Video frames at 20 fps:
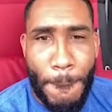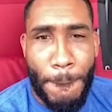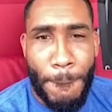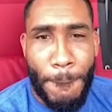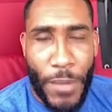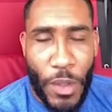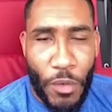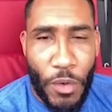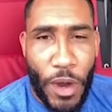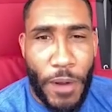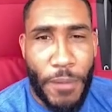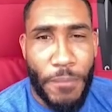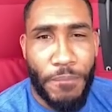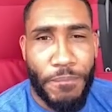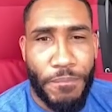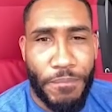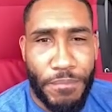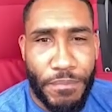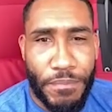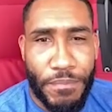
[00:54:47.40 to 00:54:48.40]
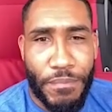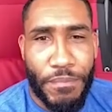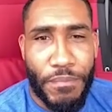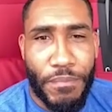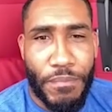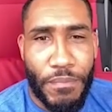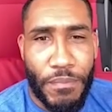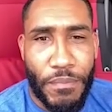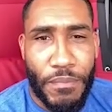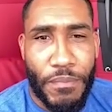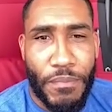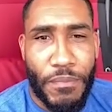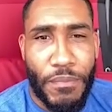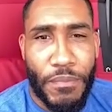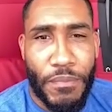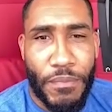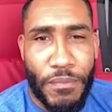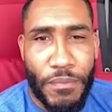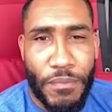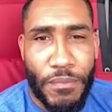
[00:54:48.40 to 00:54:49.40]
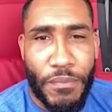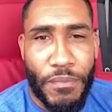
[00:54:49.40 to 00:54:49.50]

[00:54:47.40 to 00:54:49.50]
Like he's a world champ, top